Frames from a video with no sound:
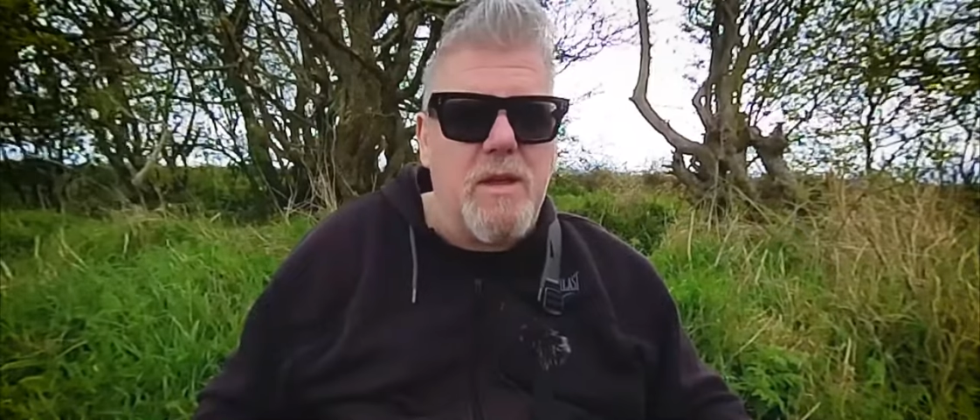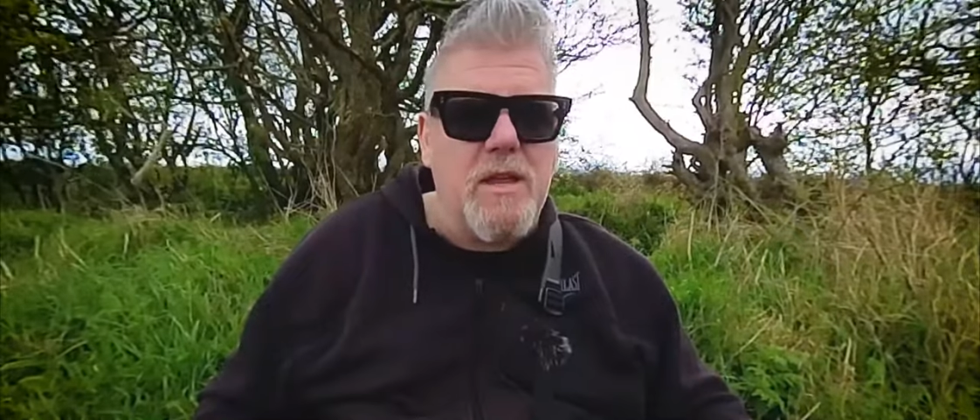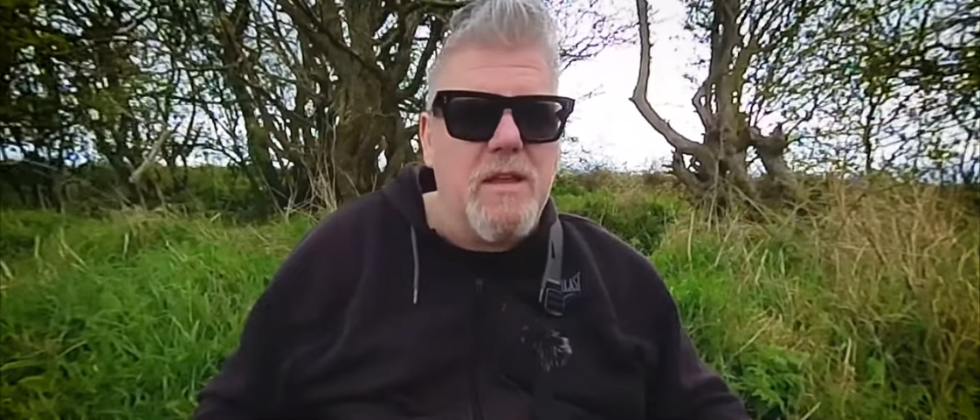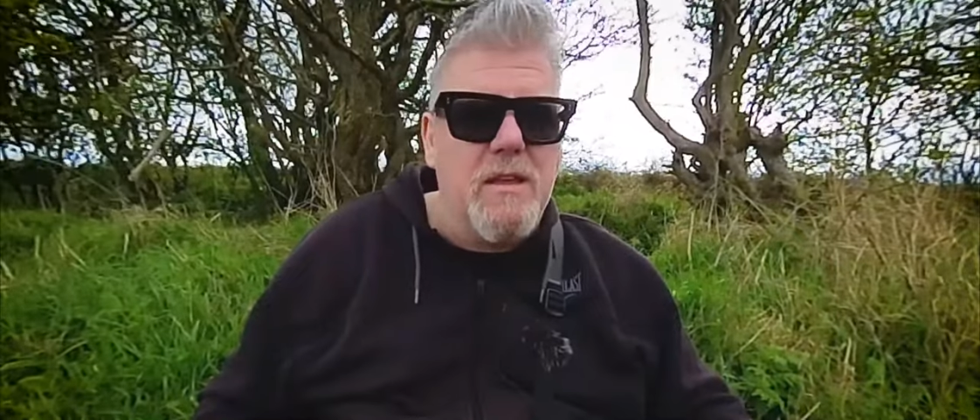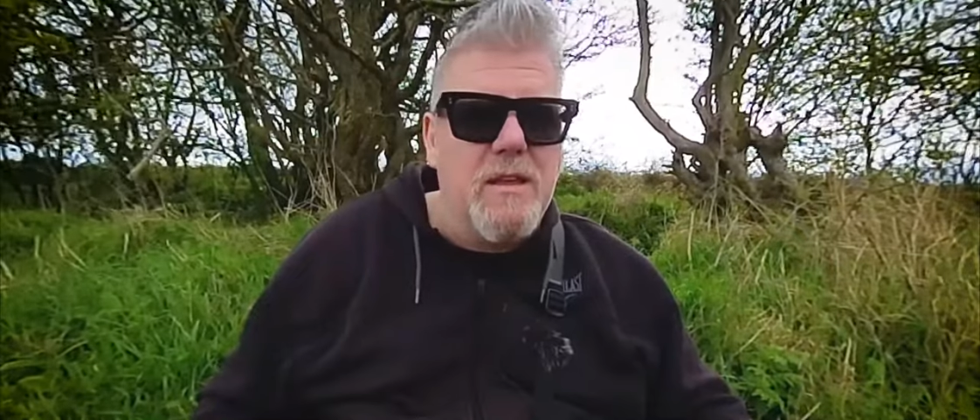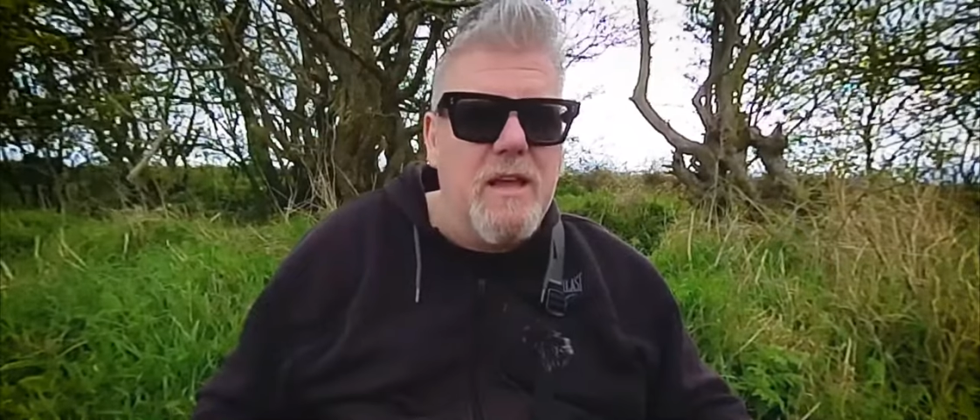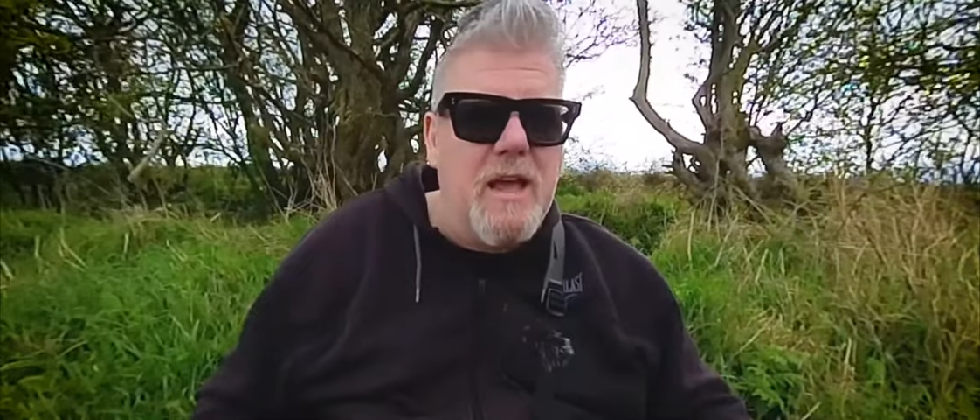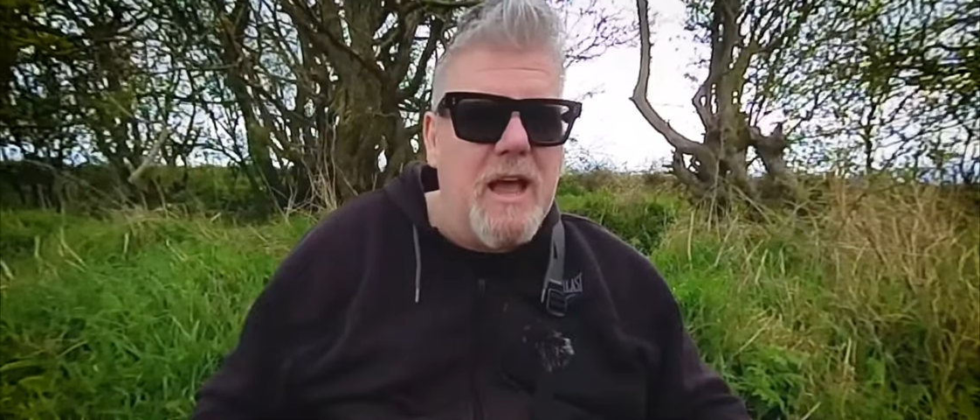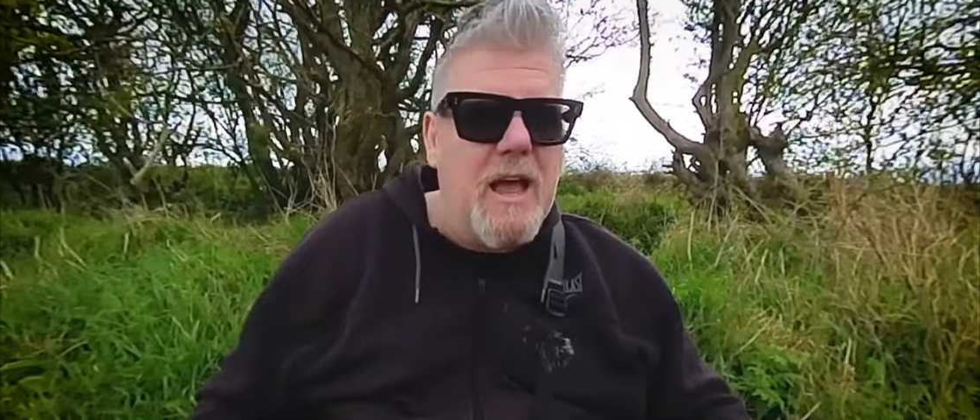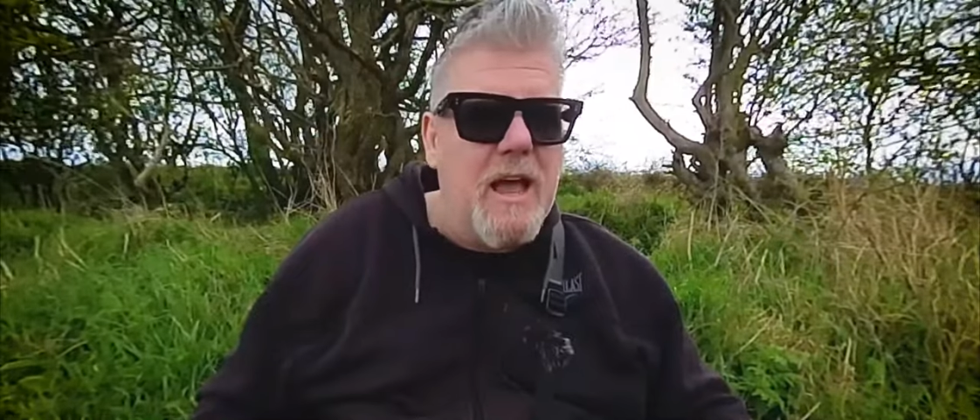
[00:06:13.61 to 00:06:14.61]
me.
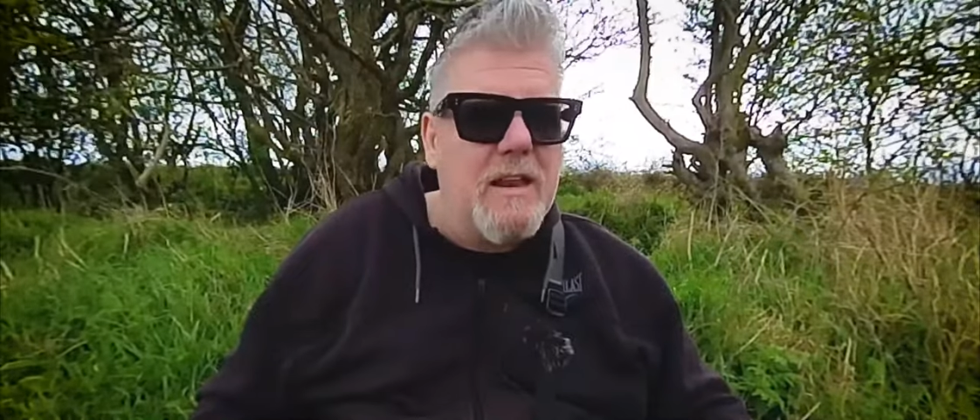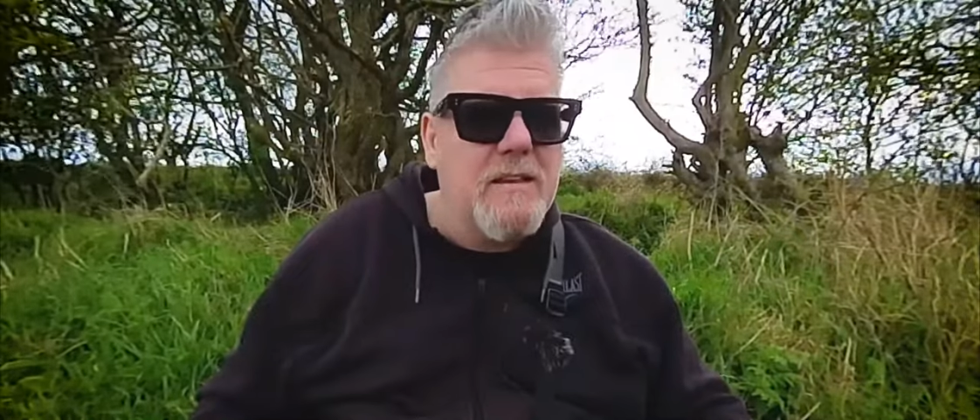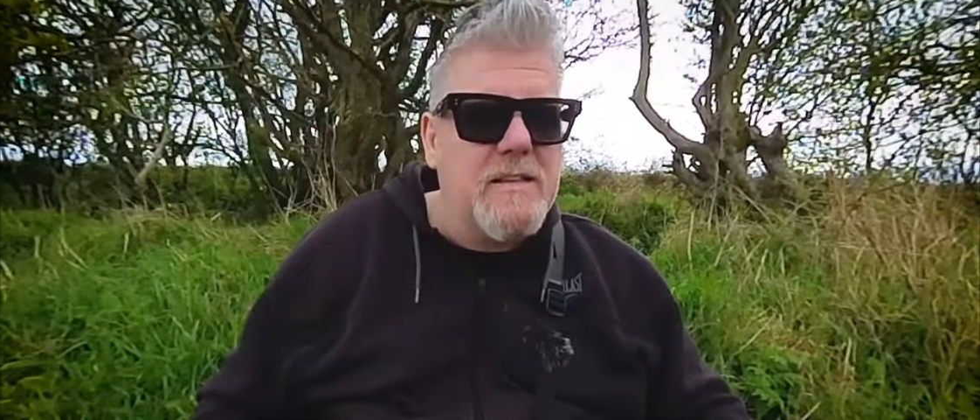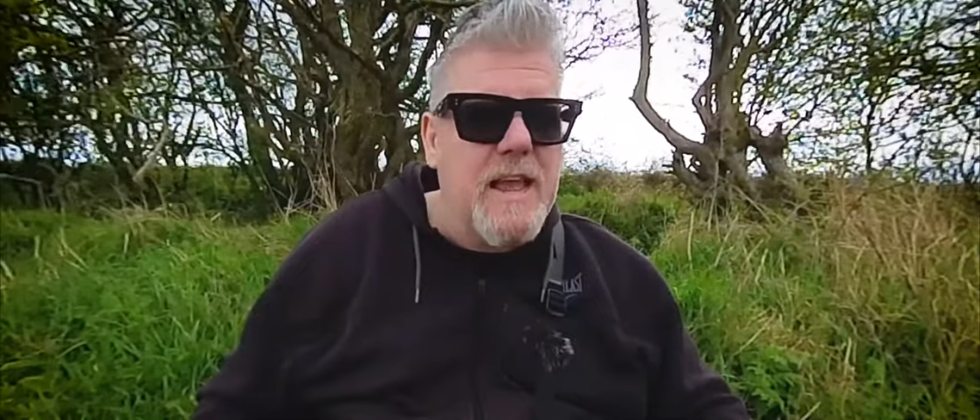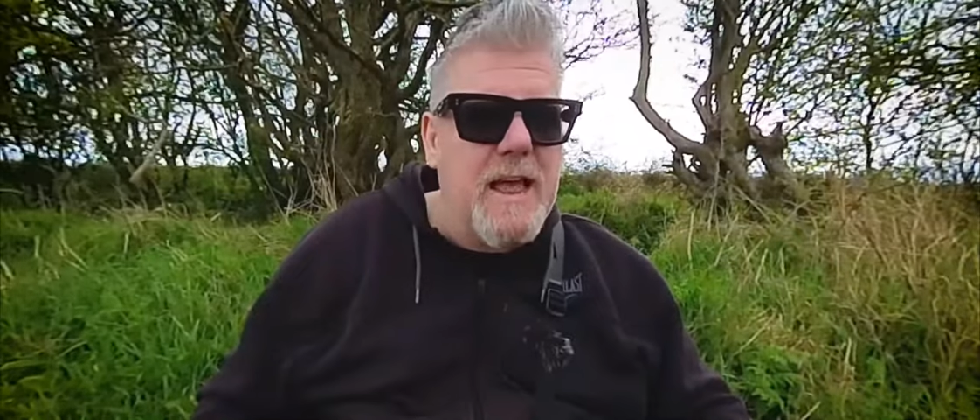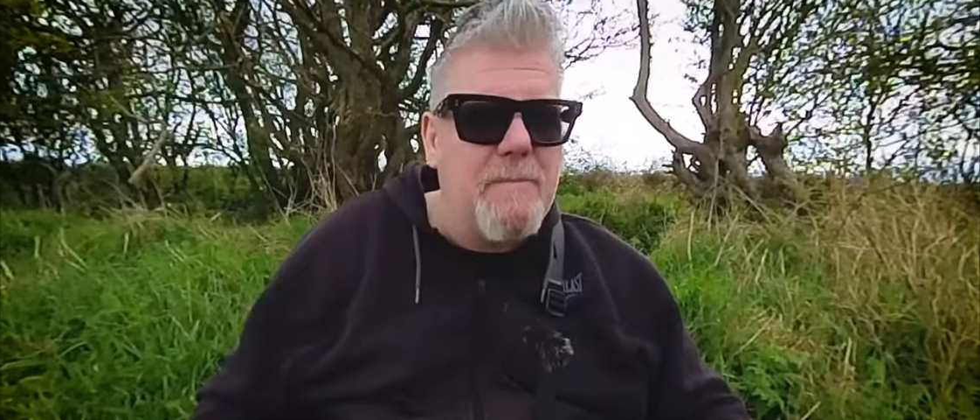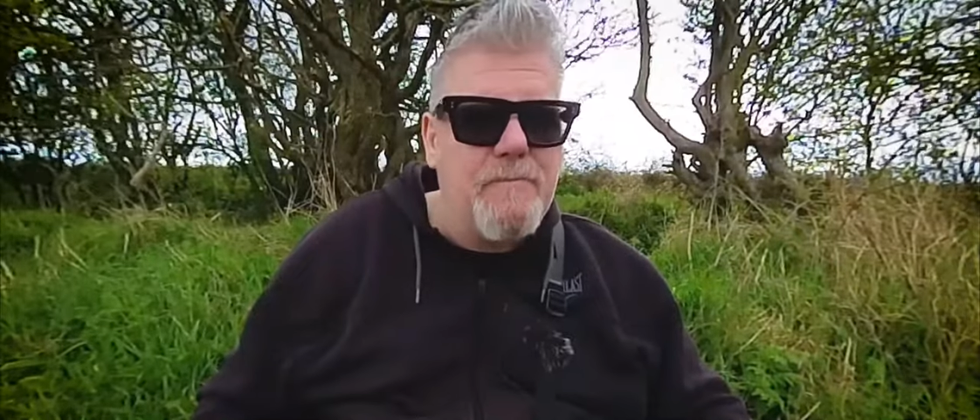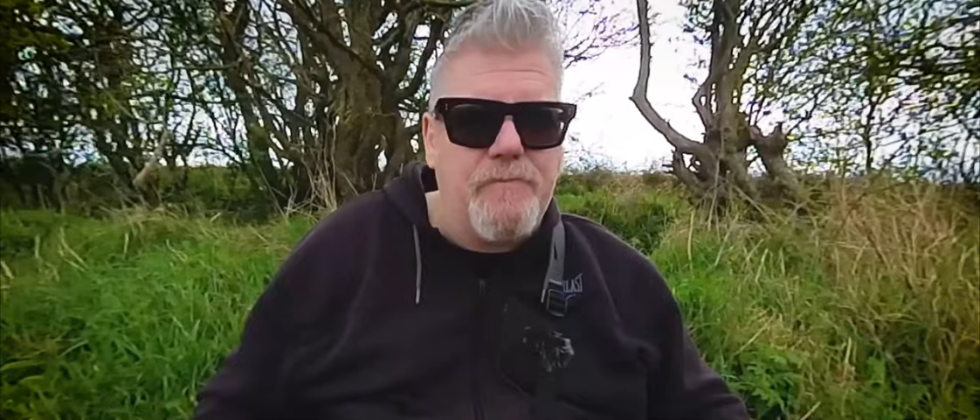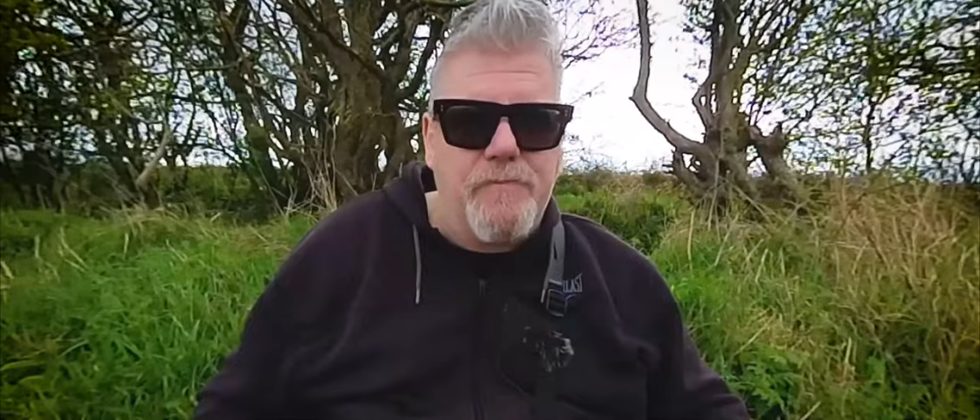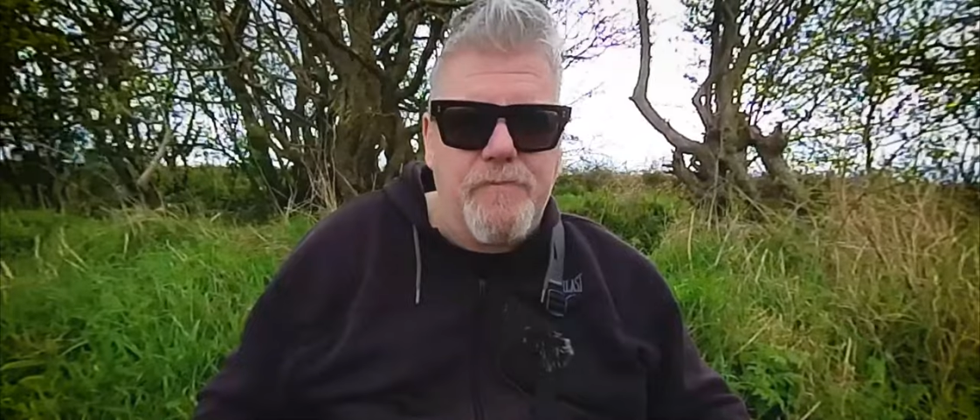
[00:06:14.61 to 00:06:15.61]
And,
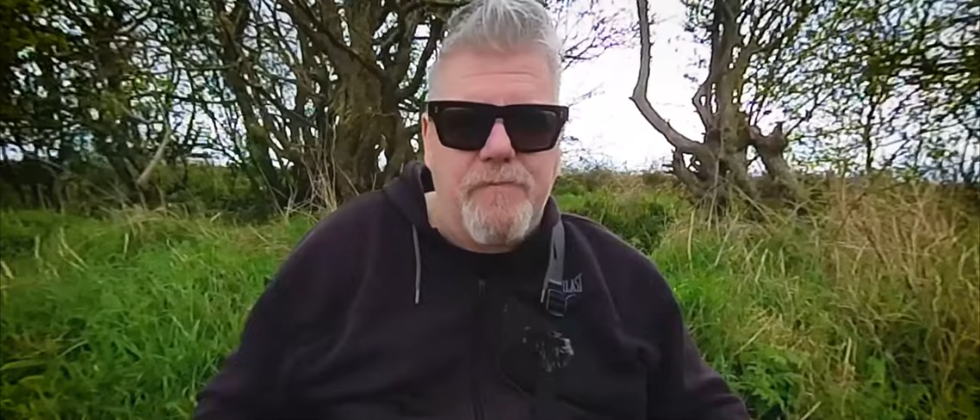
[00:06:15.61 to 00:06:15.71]
you